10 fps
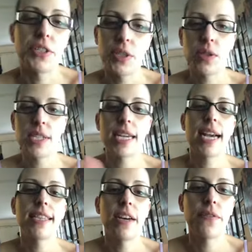soon as I
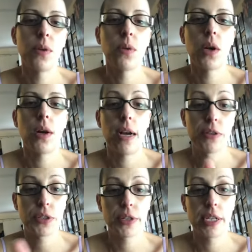got that phone call, I
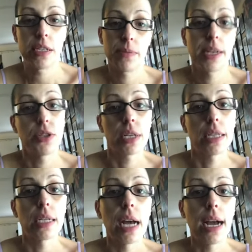was already on my
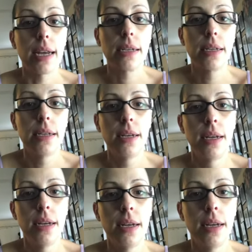adrenaline high.
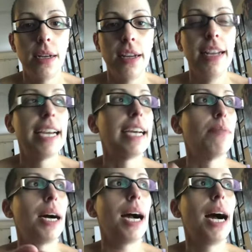And
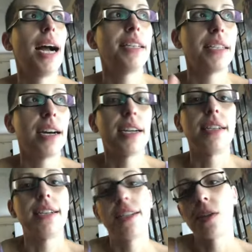my high did not
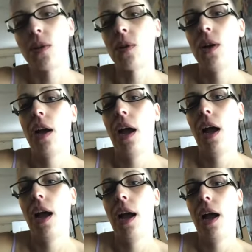end until
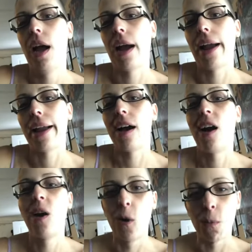I got
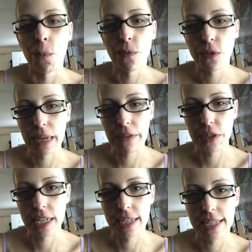home from after
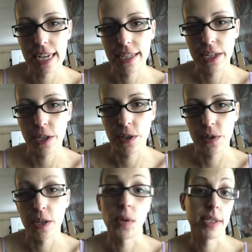getting tattooed
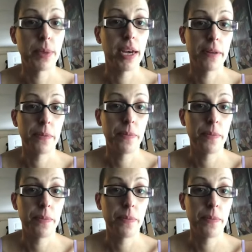and went to bed.